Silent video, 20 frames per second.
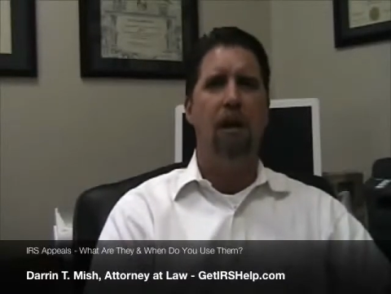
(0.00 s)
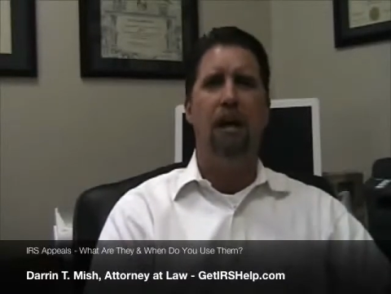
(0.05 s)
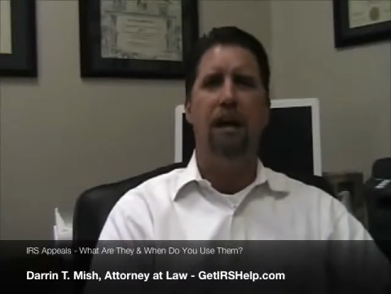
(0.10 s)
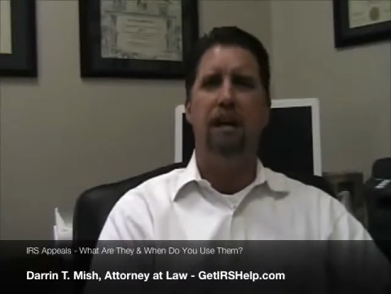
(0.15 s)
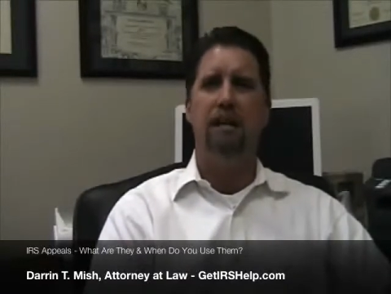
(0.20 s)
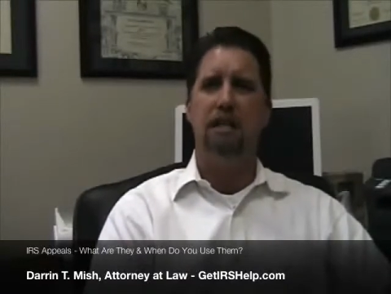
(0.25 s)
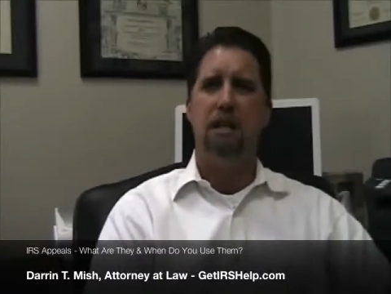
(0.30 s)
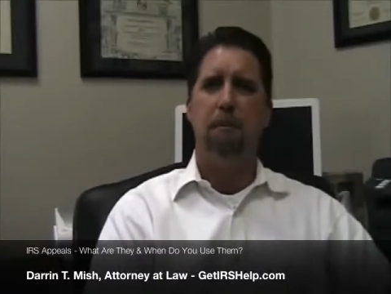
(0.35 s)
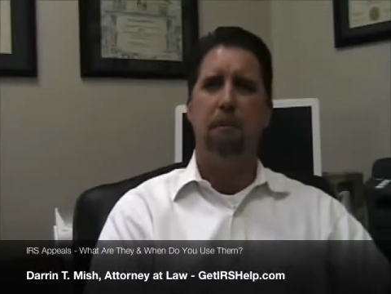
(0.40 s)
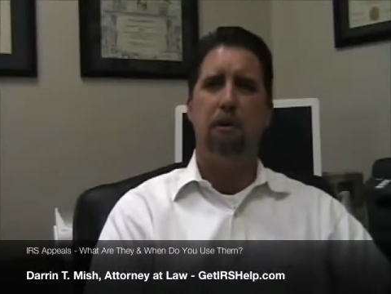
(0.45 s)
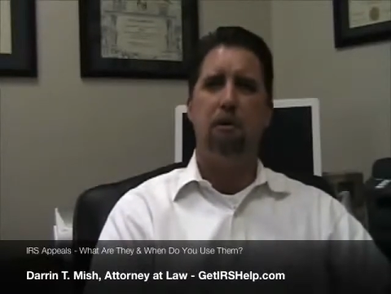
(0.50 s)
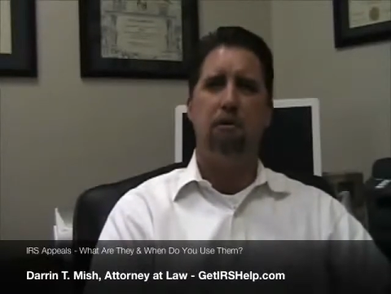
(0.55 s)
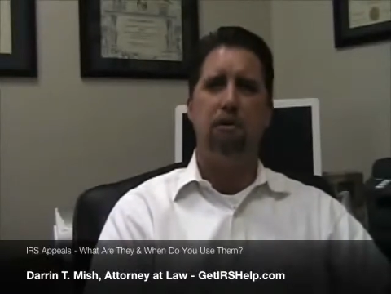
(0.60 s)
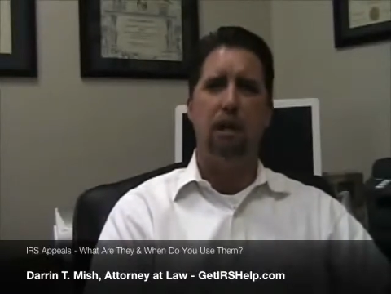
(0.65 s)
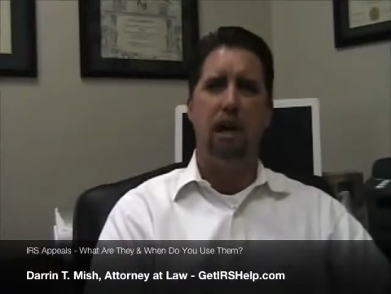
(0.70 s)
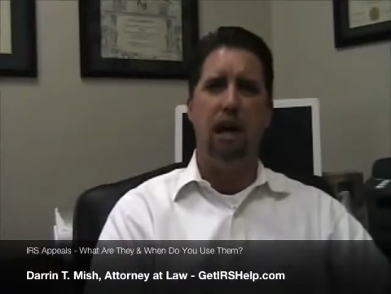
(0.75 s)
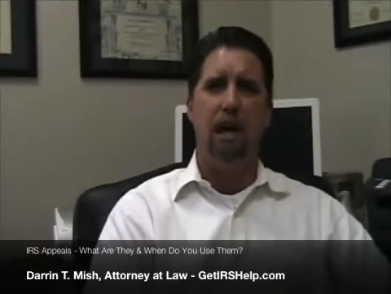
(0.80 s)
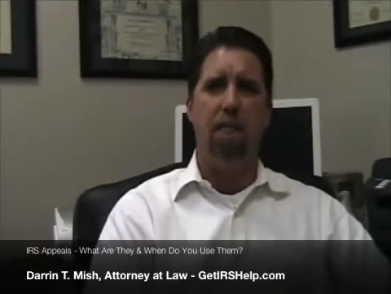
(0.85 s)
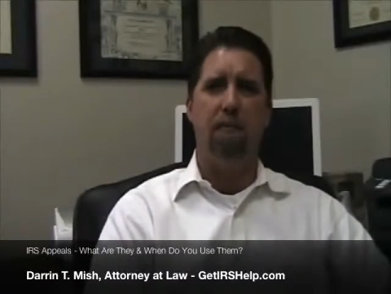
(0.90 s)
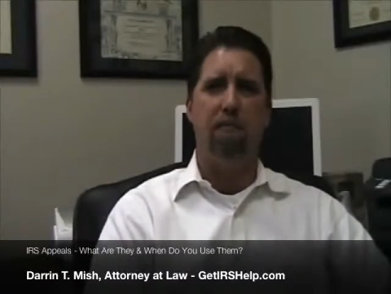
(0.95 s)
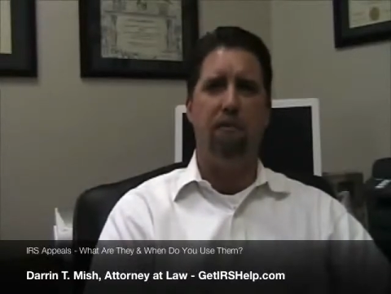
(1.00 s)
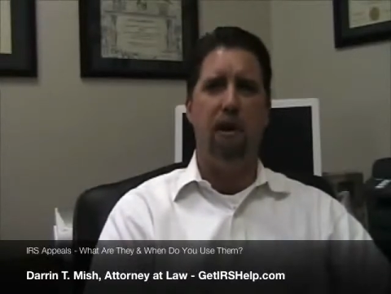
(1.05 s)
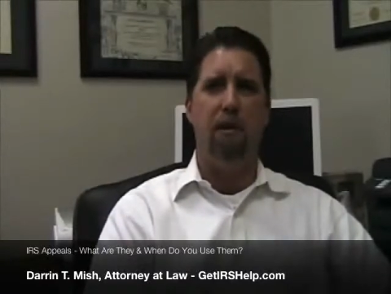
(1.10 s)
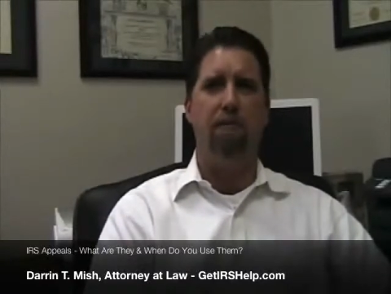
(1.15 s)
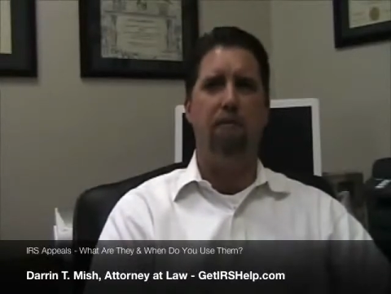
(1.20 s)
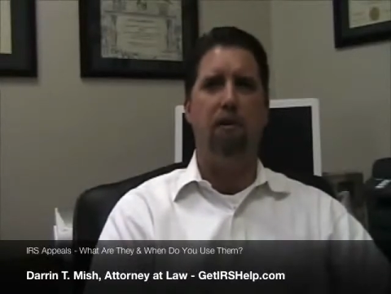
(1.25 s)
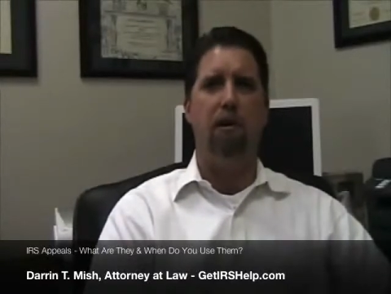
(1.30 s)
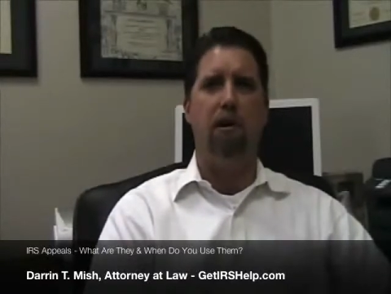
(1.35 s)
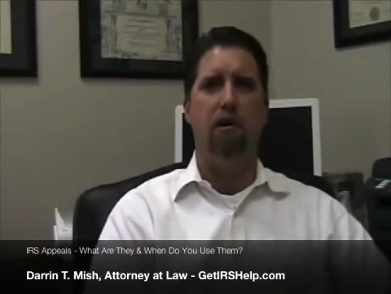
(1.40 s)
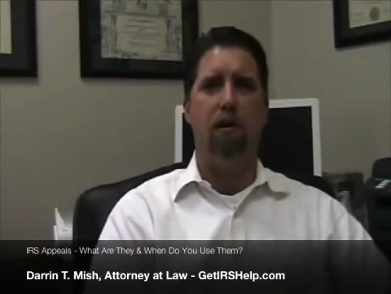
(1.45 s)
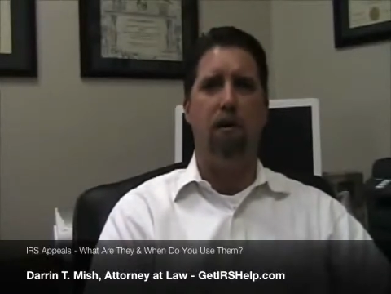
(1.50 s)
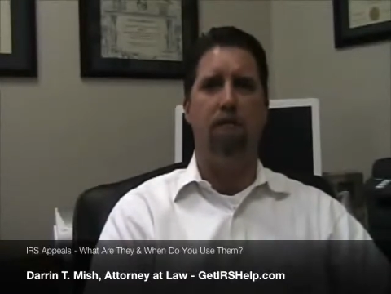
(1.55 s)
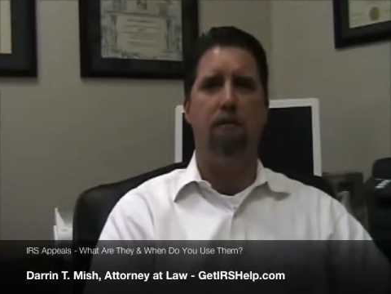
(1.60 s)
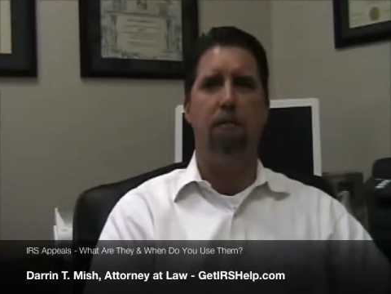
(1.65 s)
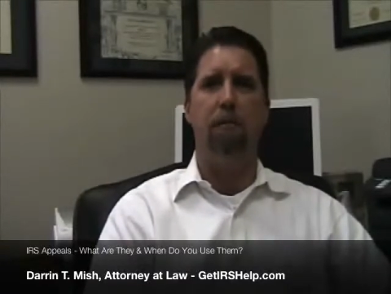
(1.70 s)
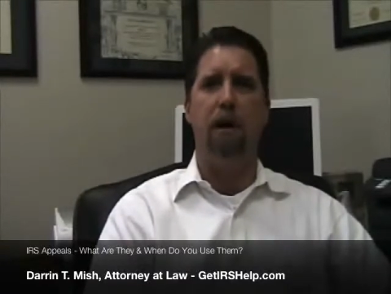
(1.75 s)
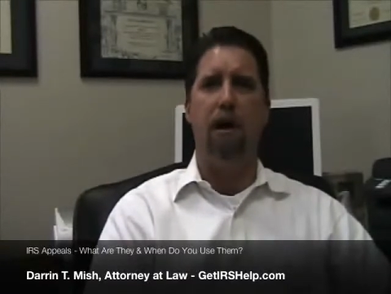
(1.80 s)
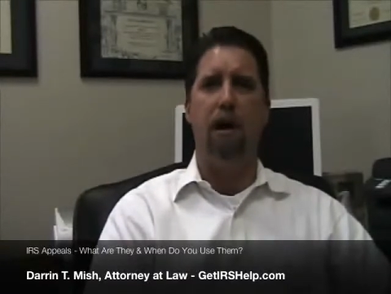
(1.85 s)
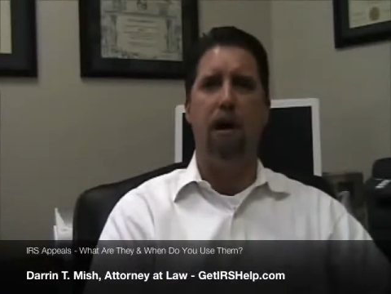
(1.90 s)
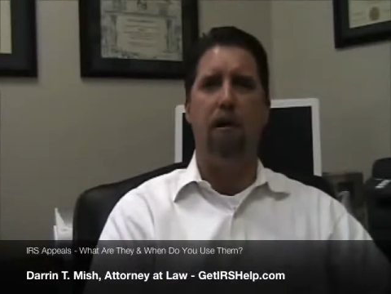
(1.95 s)
And a typical time frame for hearing
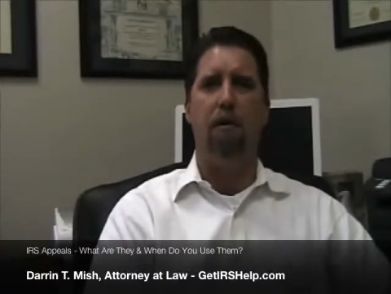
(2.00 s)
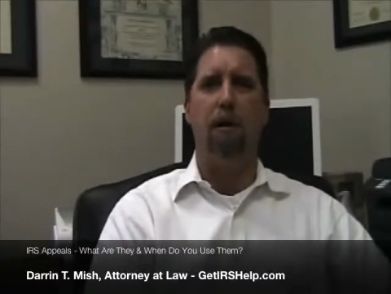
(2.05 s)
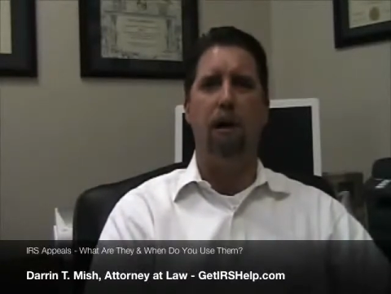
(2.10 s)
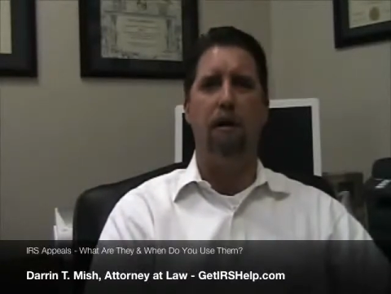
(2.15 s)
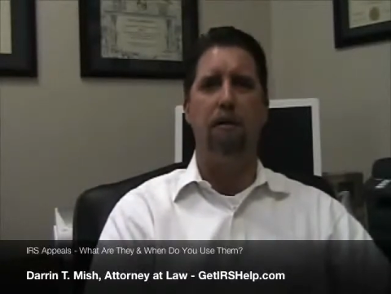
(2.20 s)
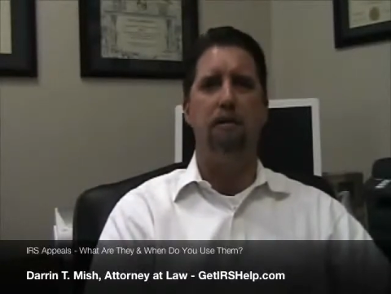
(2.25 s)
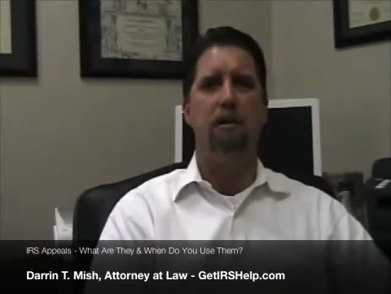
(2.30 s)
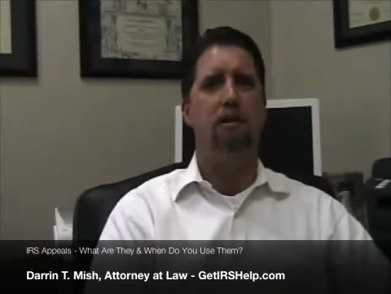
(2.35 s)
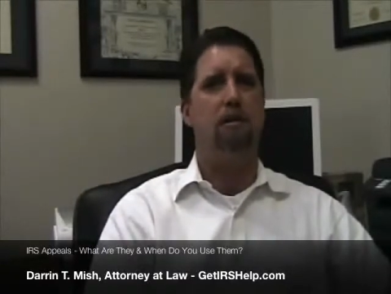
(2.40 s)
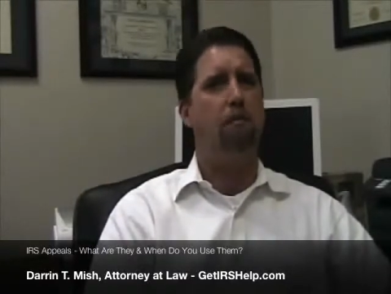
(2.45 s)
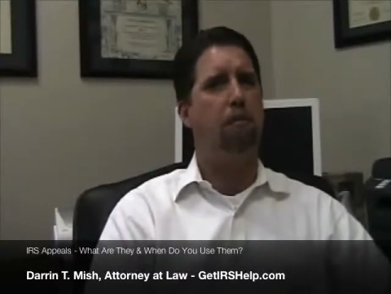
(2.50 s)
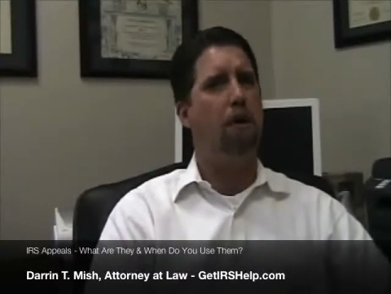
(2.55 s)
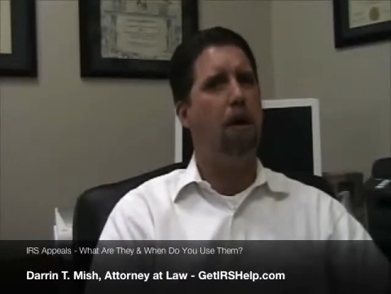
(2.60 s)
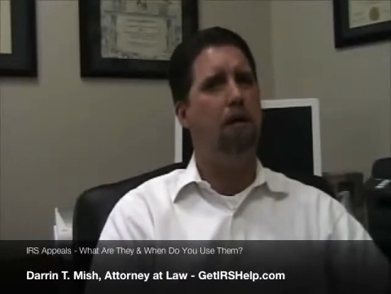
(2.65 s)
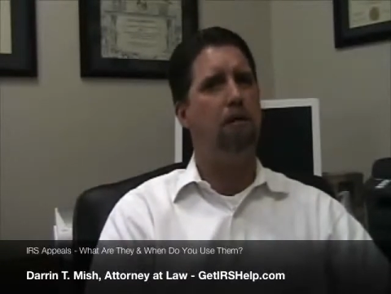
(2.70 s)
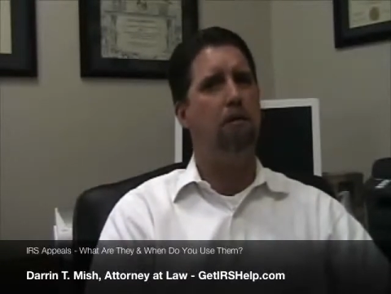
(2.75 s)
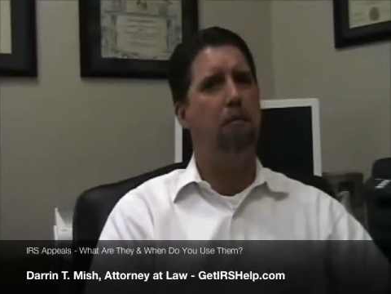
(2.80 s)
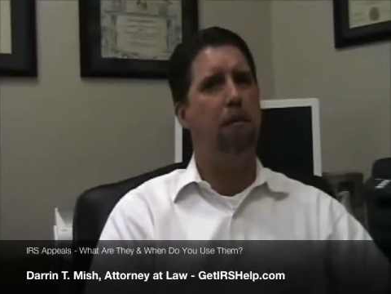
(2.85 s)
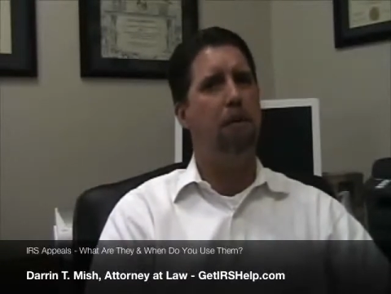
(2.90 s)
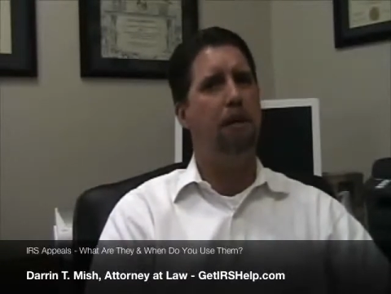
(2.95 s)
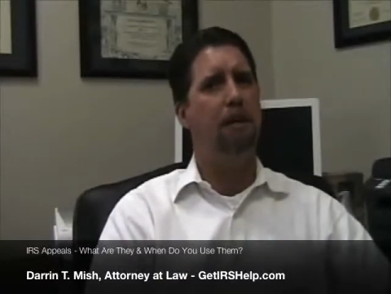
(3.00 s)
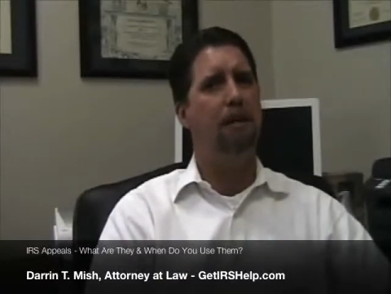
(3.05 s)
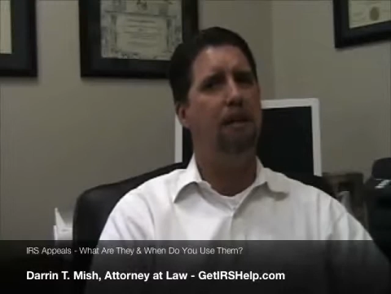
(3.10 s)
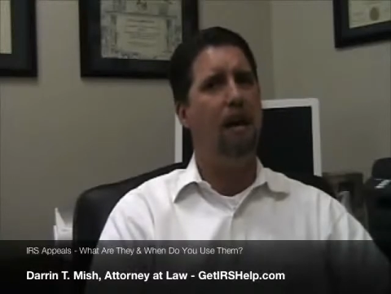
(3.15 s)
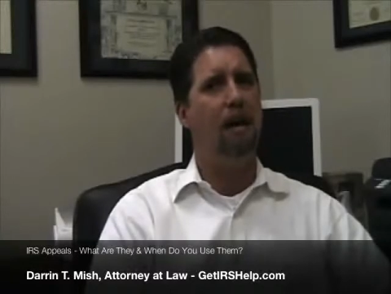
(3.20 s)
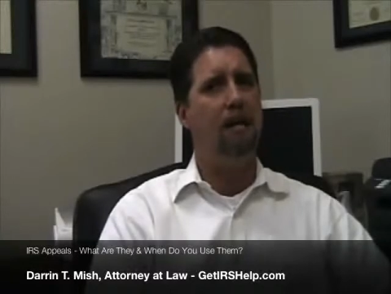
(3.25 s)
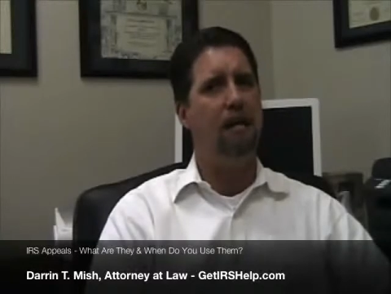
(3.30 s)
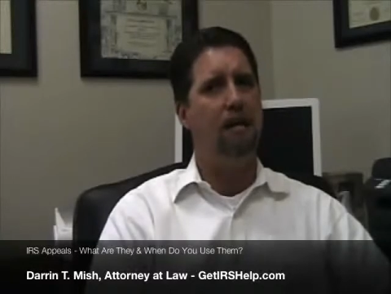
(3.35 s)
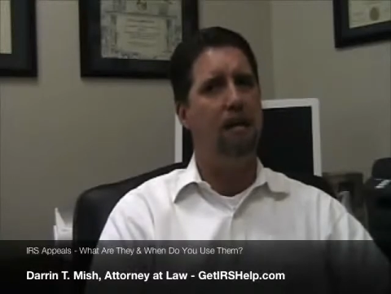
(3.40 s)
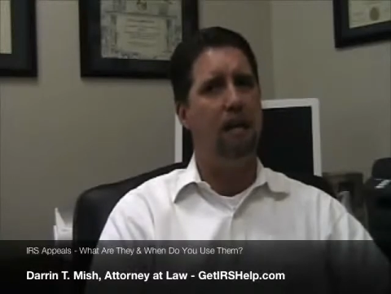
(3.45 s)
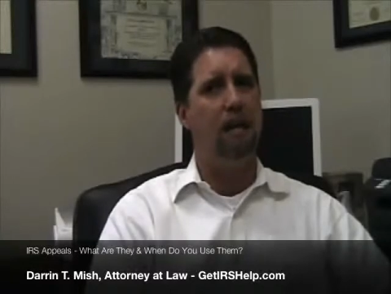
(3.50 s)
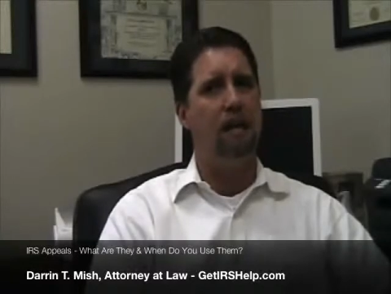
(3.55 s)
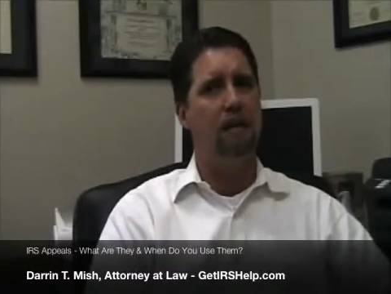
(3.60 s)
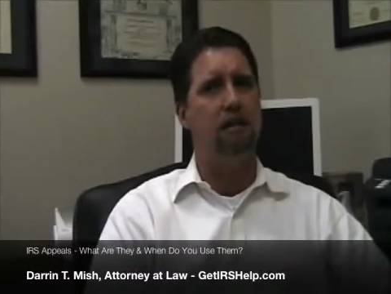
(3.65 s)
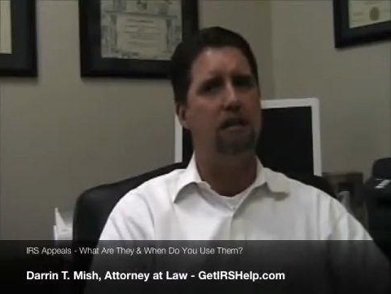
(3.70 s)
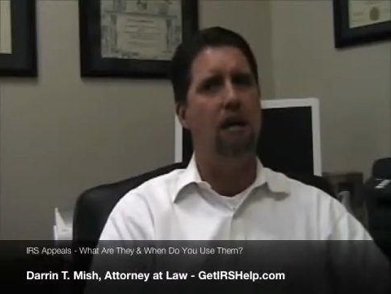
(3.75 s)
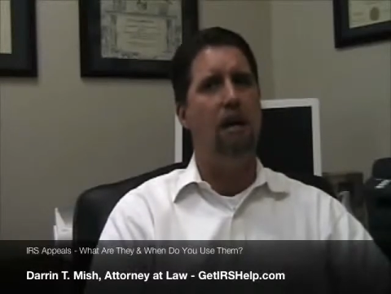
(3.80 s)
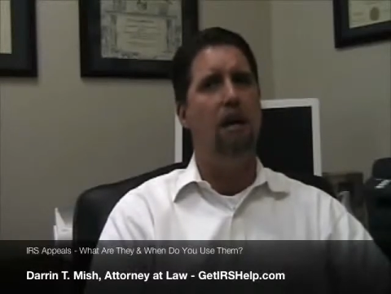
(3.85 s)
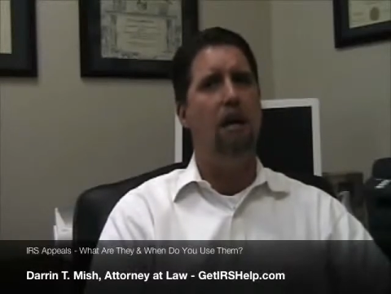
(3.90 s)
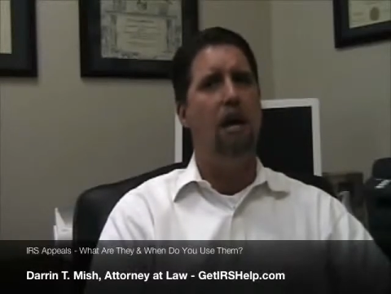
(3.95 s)
from the IRS is approximately 90
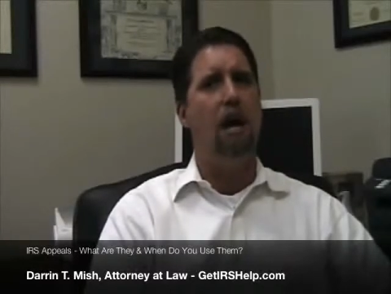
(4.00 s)
days